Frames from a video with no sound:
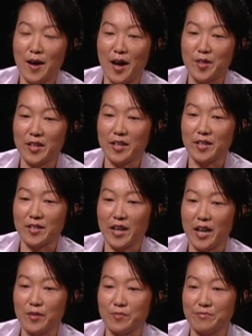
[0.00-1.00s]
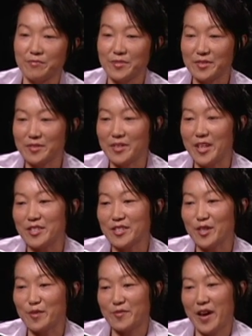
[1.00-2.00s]
I think it kind of lends
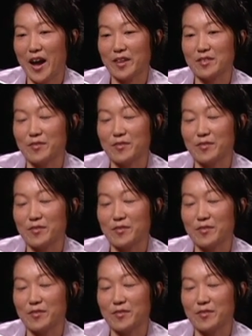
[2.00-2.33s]
to the fact